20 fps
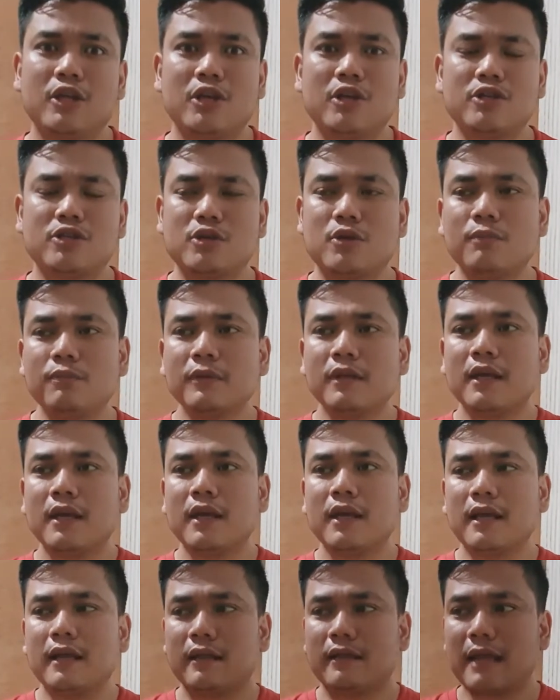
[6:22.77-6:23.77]
So
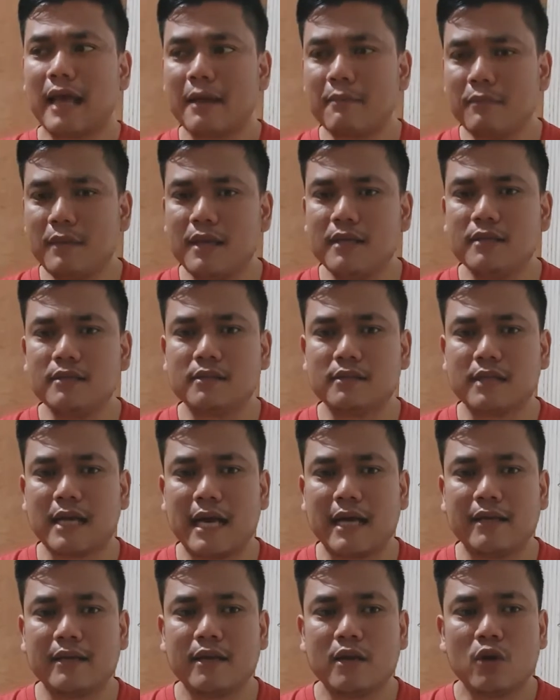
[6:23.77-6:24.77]
that means
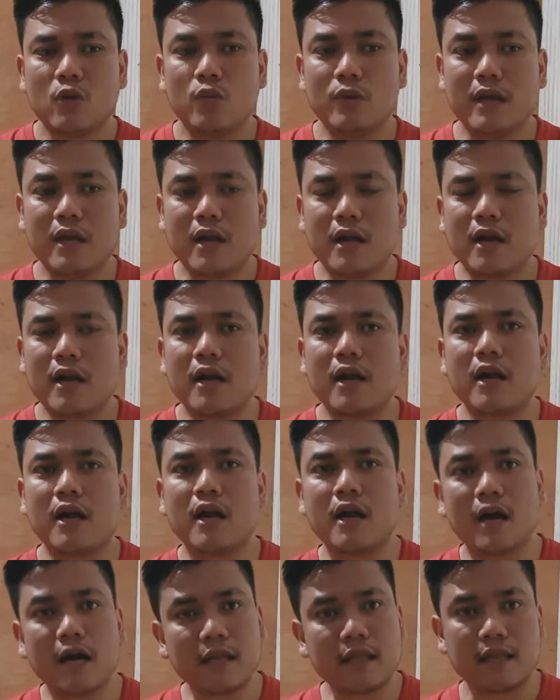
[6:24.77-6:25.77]
that we
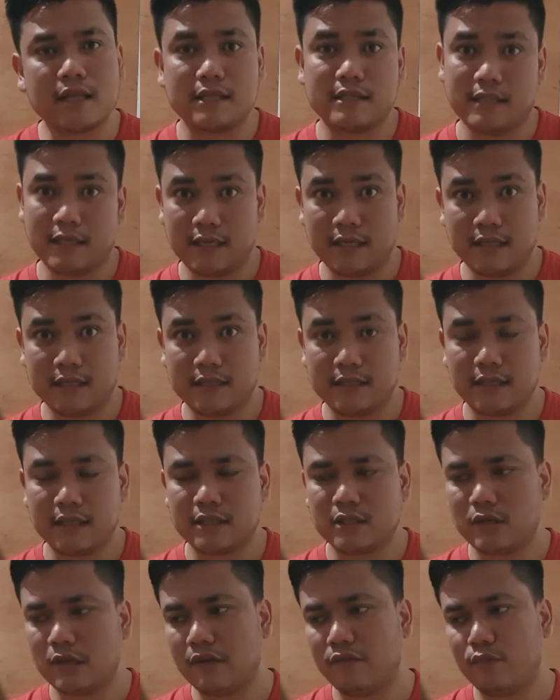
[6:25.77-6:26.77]
cut the sentences.
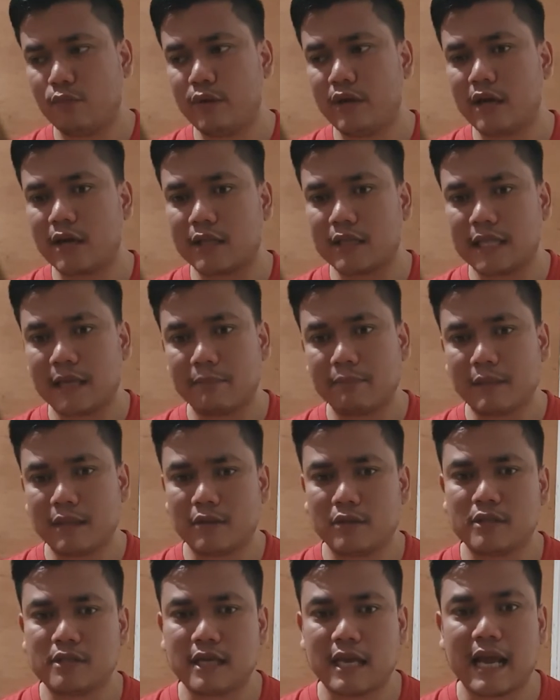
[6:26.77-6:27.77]
So if we are tempted
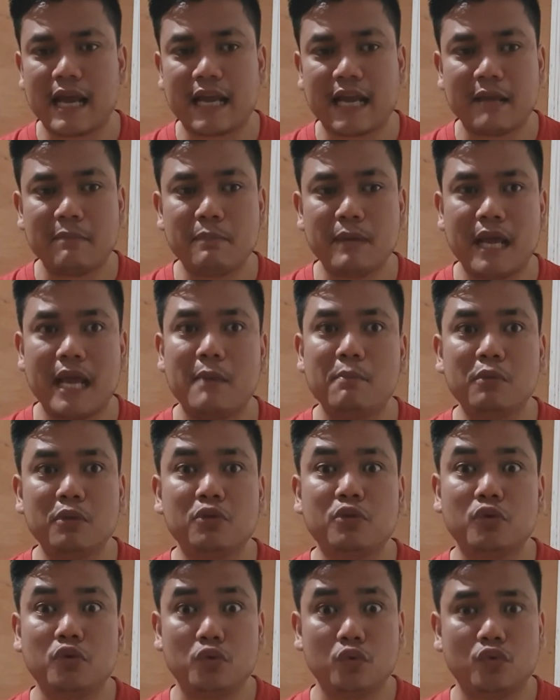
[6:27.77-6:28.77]
to say, I can be able
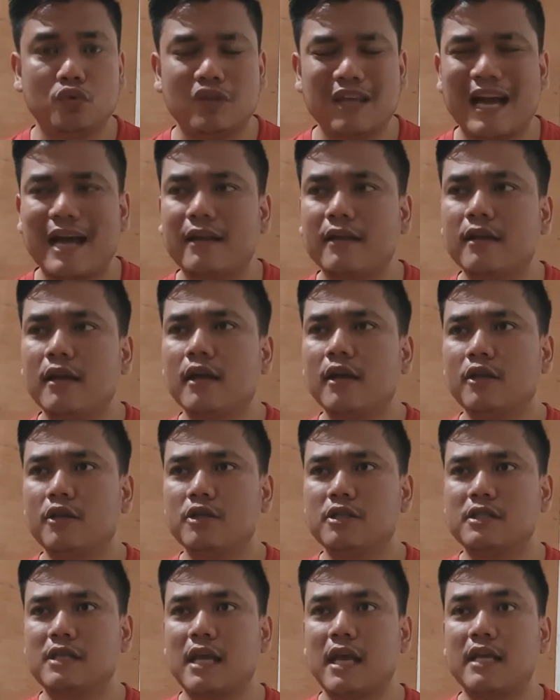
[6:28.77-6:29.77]
to do that, you
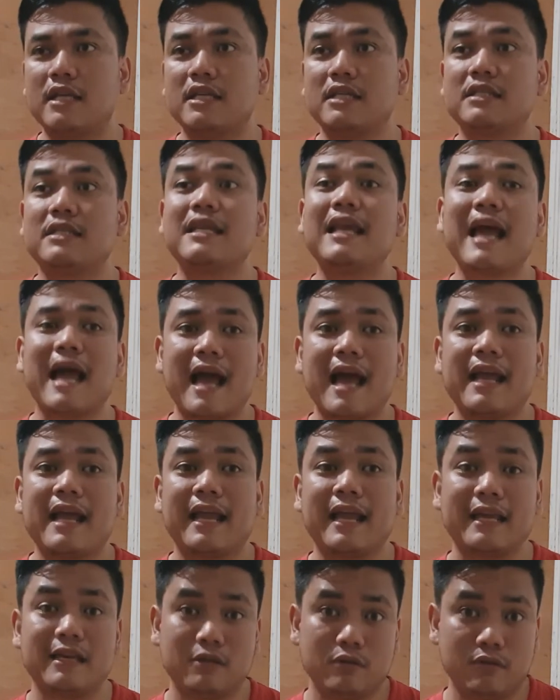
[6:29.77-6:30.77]
say just, yeah, I
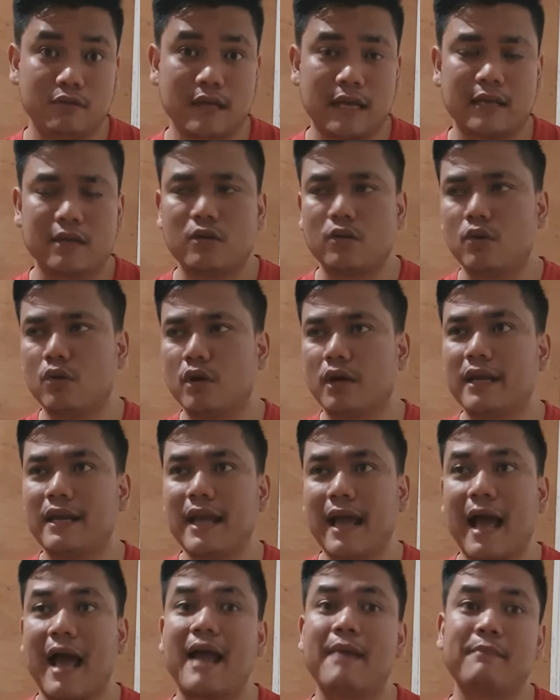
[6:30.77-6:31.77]
can do that, or
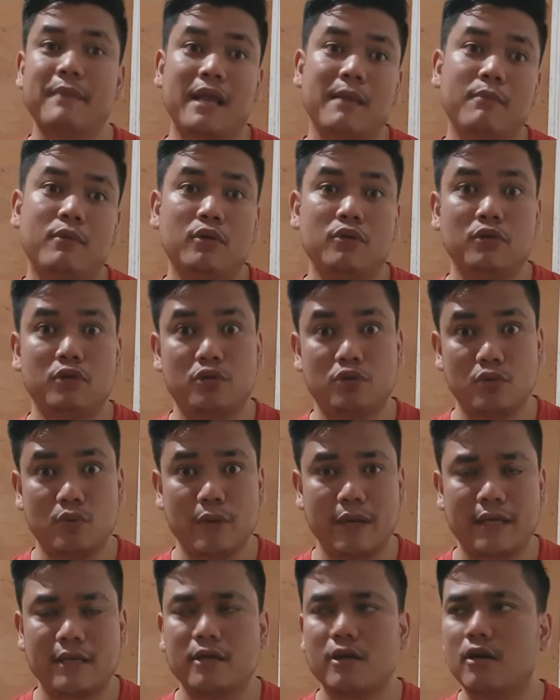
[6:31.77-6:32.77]
yeah, I'm able to do
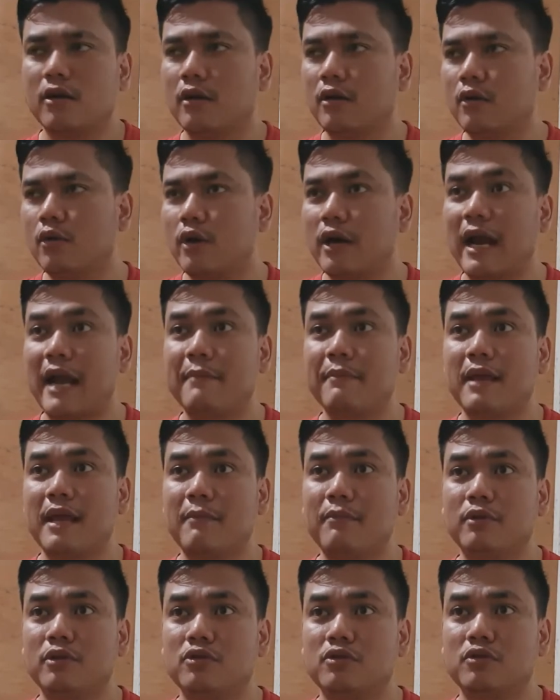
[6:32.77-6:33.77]
it, or I'm
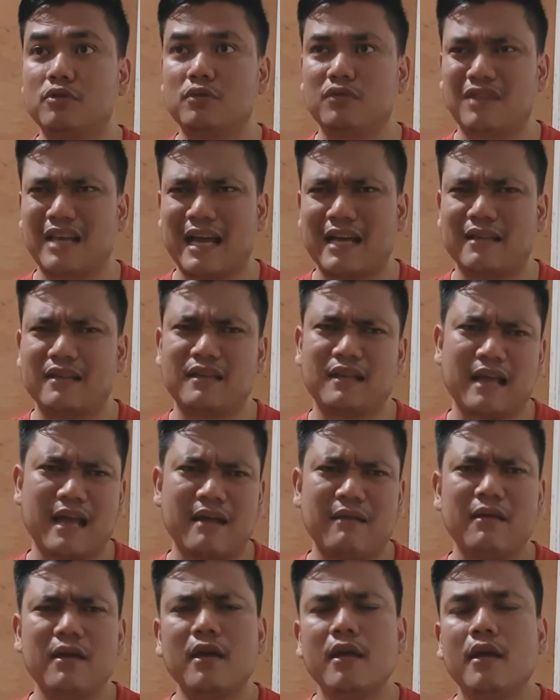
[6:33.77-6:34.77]
able to do that. Yeah,
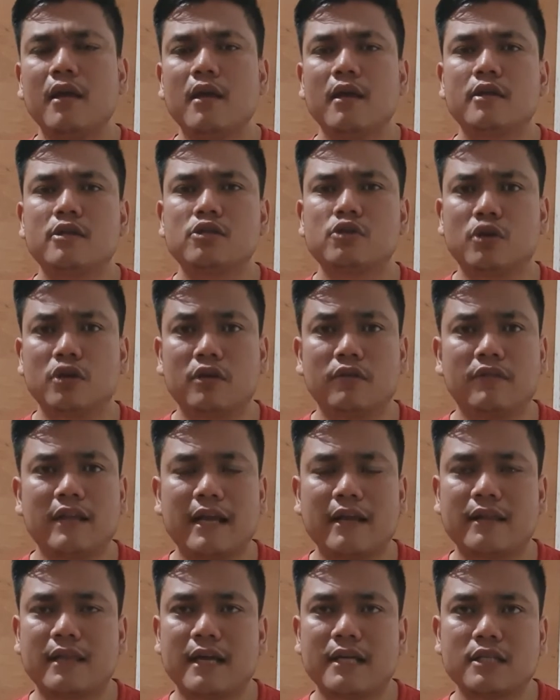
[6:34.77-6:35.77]
sort of
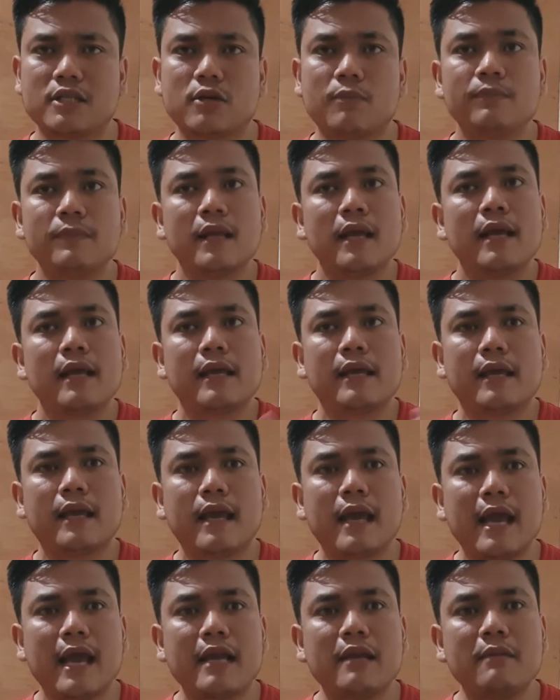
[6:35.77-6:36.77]
like that. So
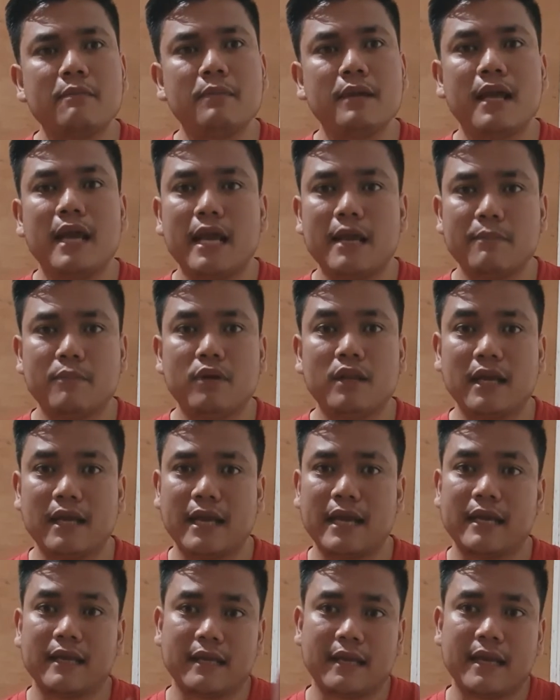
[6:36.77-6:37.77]
can be able,
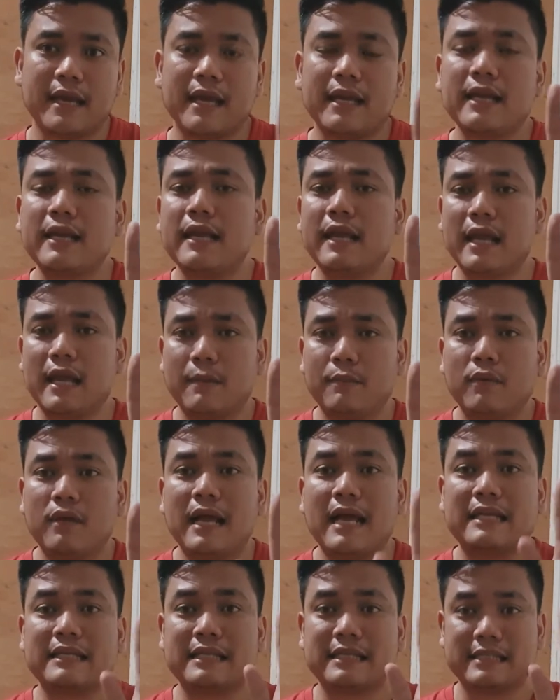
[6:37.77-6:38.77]
again, can and able
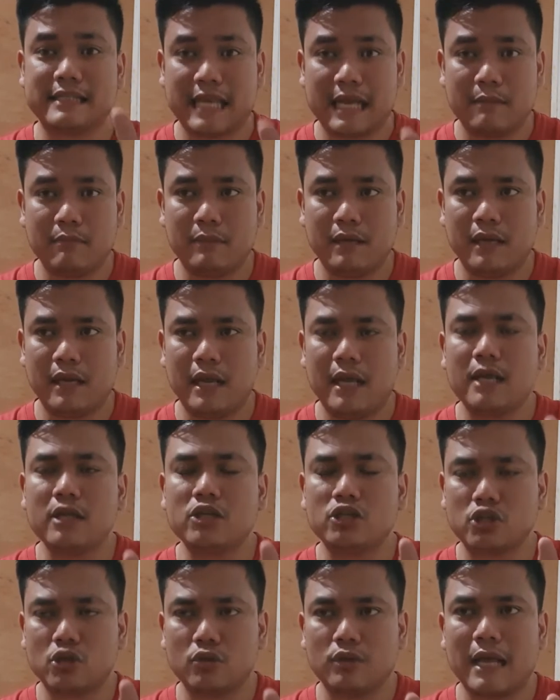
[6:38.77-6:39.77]
has the same meaning.
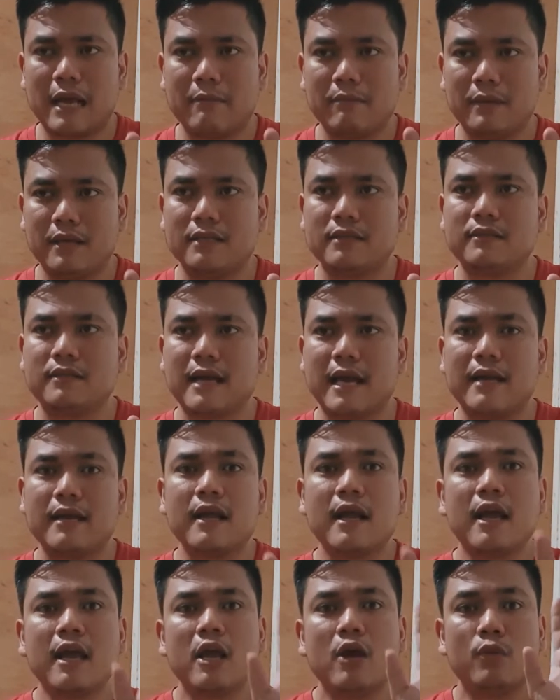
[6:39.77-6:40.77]
So that means that
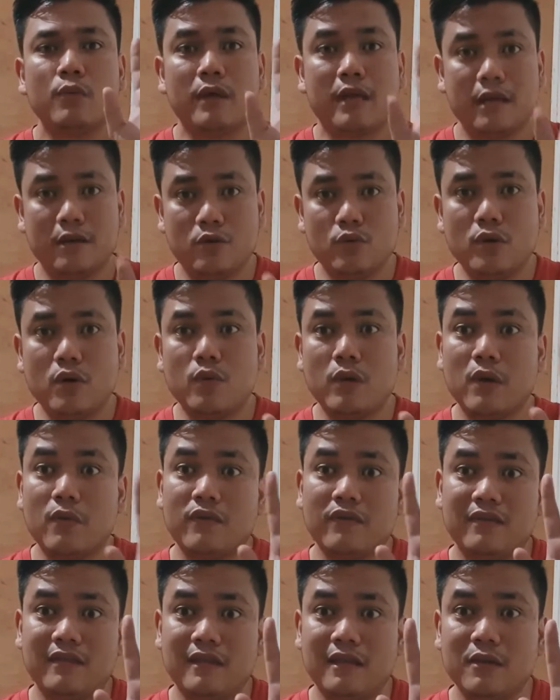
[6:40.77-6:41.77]
we can do away
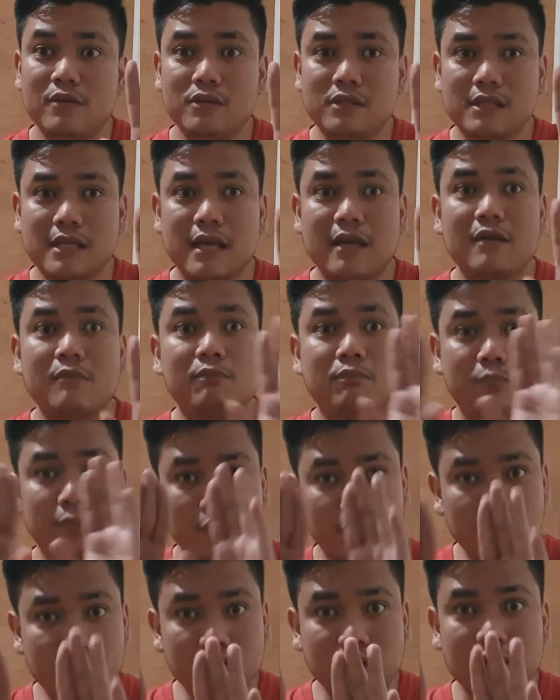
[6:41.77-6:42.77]
with using
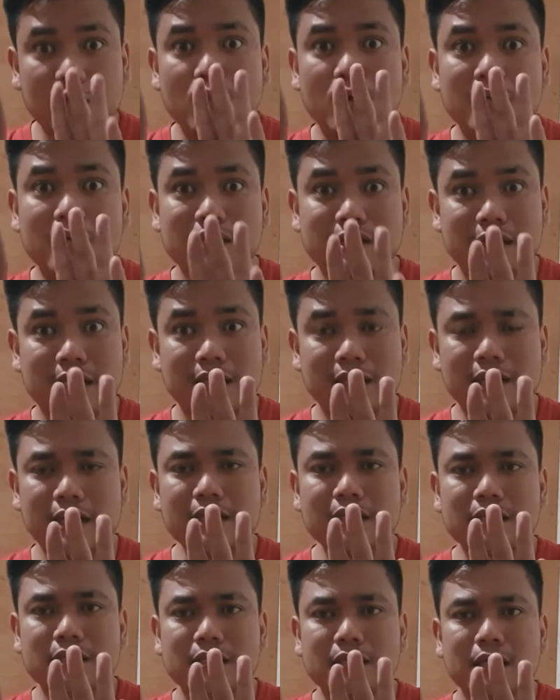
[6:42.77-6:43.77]
both in one
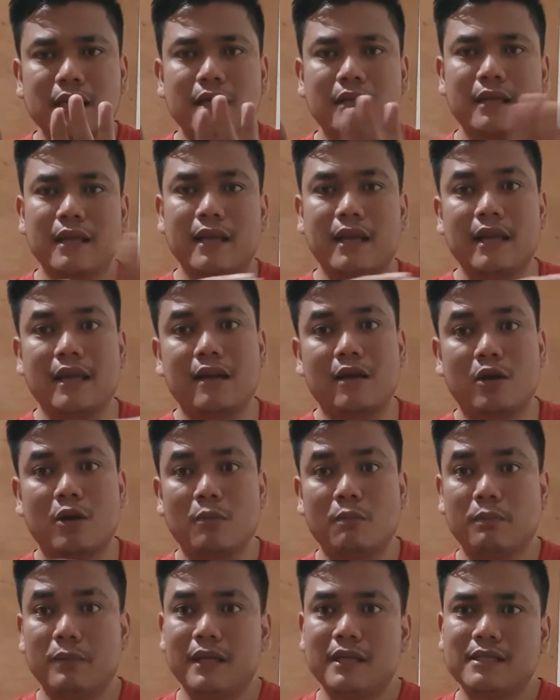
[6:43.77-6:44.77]
sentence, like in a
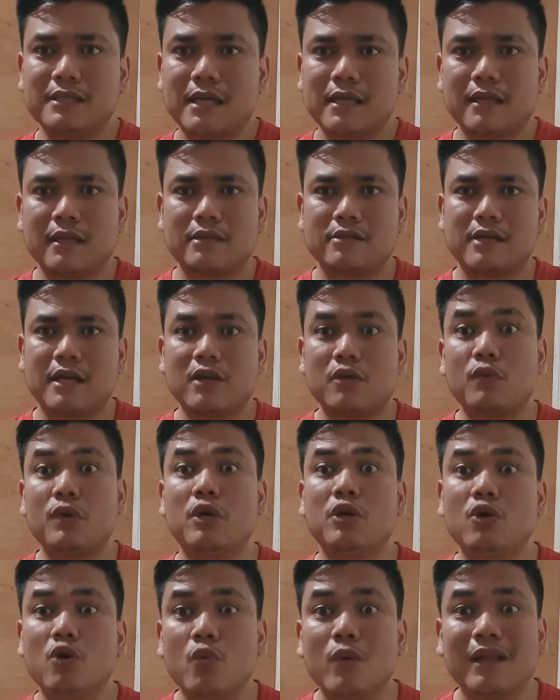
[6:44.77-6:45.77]
complete sentence, right? We
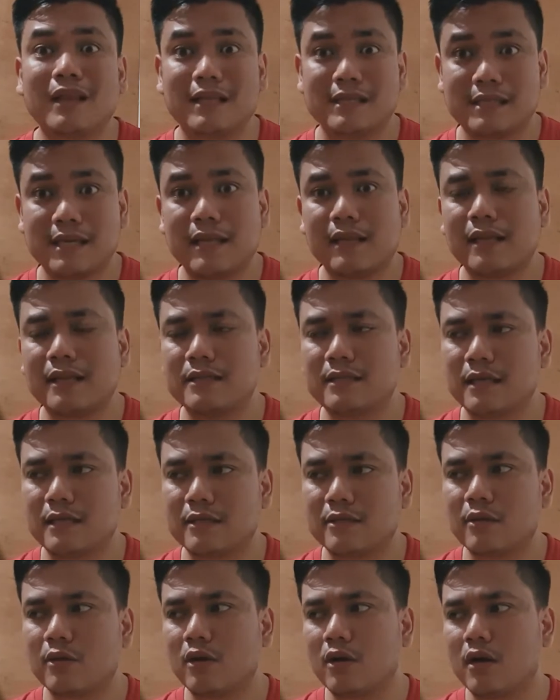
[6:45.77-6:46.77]
know what the sentence is.